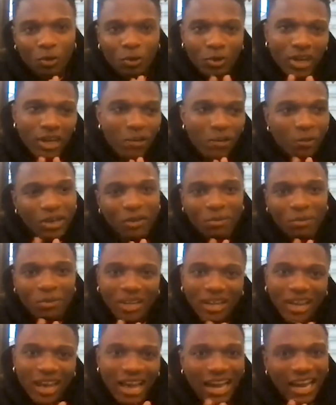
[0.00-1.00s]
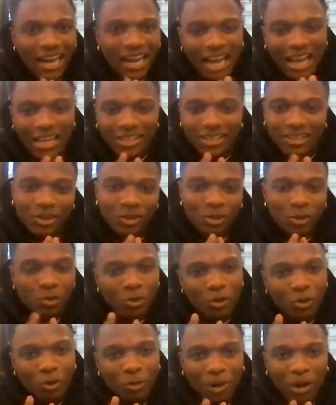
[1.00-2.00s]
wait a minute, I can actually
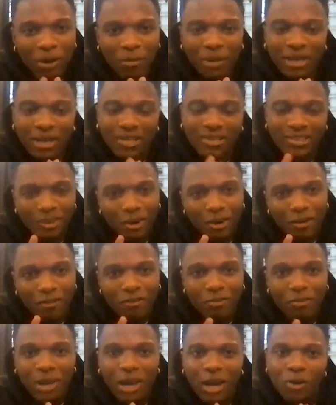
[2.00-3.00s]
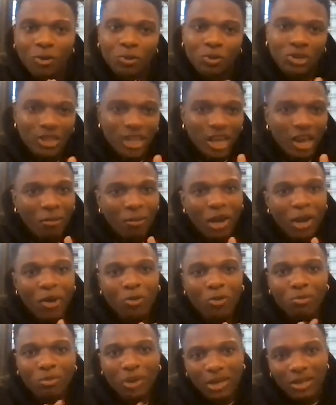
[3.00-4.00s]
do it by myself, my own sound, my
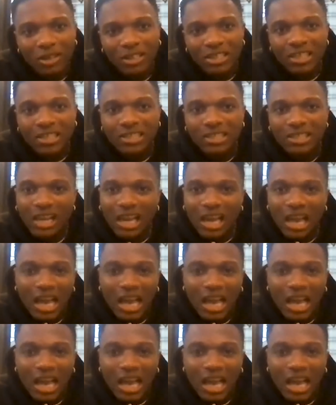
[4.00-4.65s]
own melodies.